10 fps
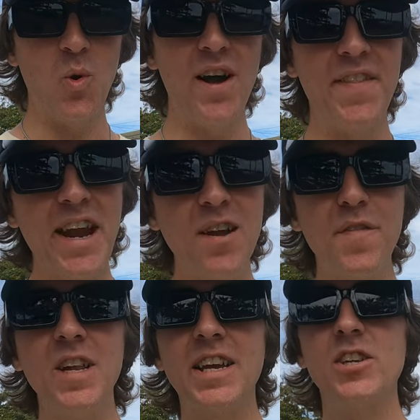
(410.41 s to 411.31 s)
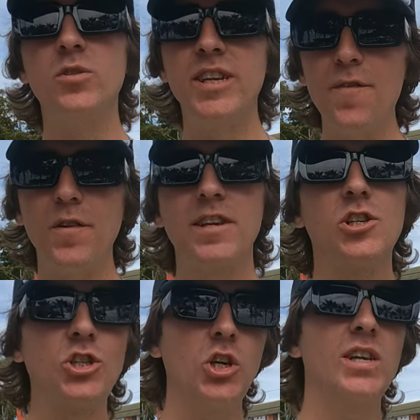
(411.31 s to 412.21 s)
one that I feel like you definitely
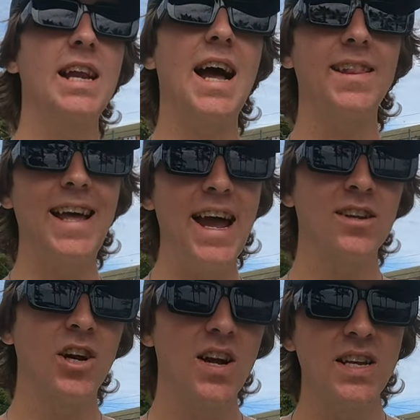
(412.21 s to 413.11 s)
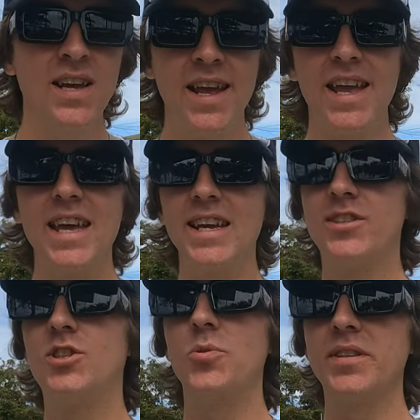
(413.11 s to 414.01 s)
should not lack on
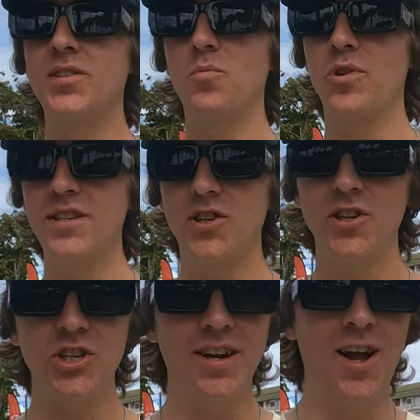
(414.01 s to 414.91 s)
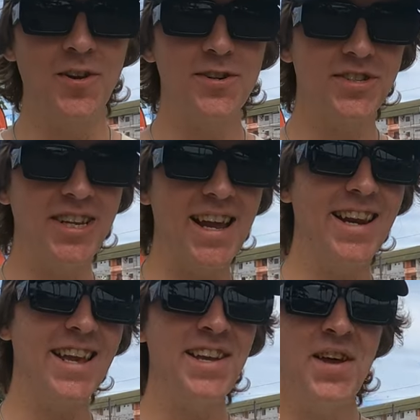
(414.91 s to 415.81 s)
is doing some research and
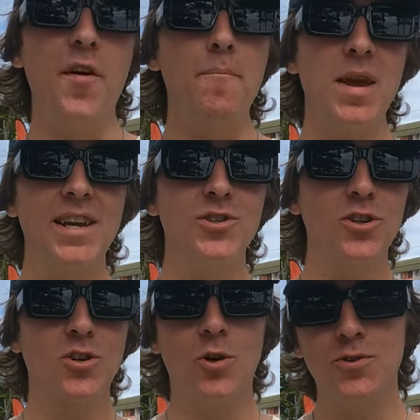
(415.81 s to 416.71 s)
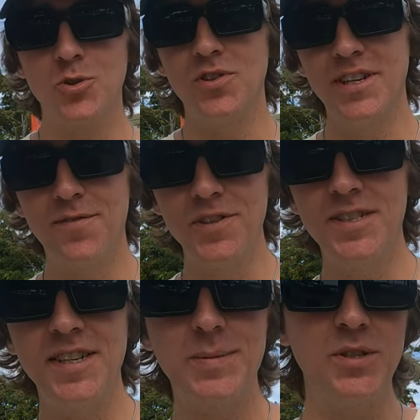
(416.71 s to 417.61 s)
understanding the major cultural
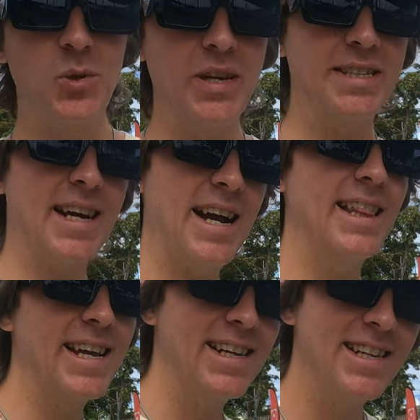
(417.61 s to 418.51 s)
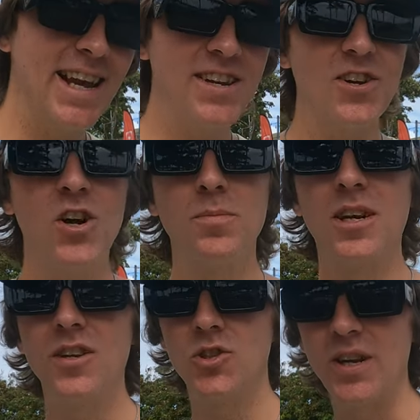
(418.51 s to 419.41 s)
differences between Thailand and your home
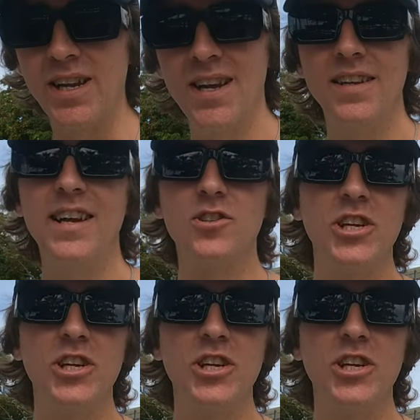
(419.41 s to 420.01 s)
country. Now,